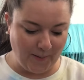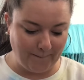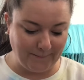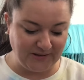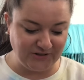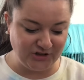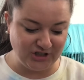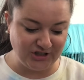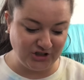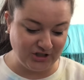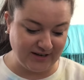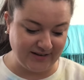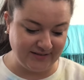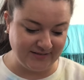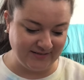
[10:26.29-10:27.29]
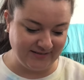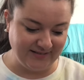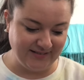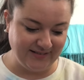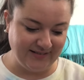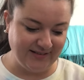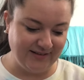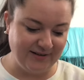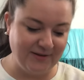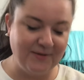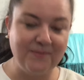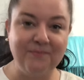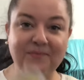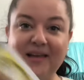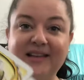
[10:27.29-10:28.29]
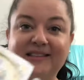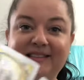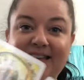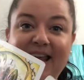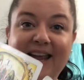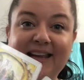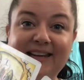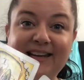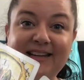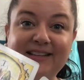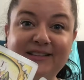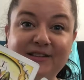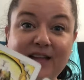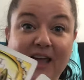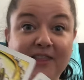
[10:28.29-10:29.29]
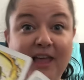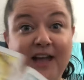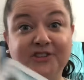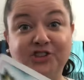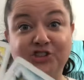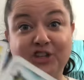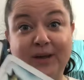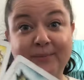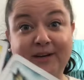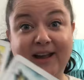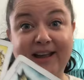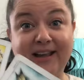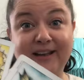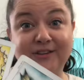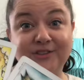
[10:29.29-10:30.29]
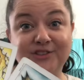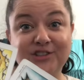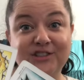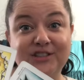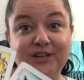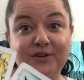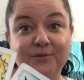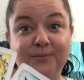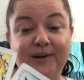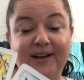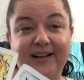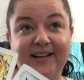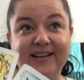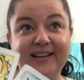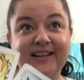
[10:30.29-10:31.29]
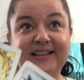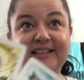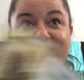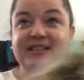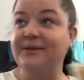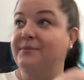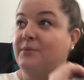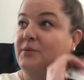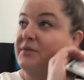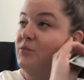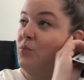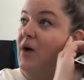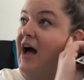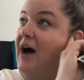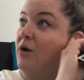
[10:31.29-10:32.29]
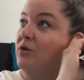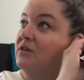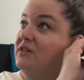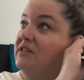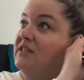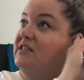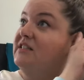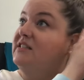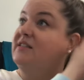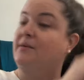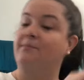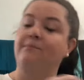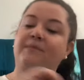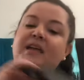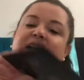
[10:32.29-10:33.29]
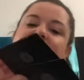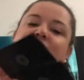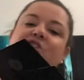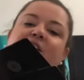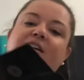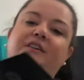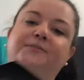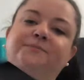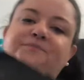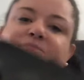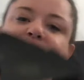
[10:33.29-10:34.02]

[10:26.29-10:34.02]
magician, maintaining, and that's Gemini energy too, but to, wow, this is a major,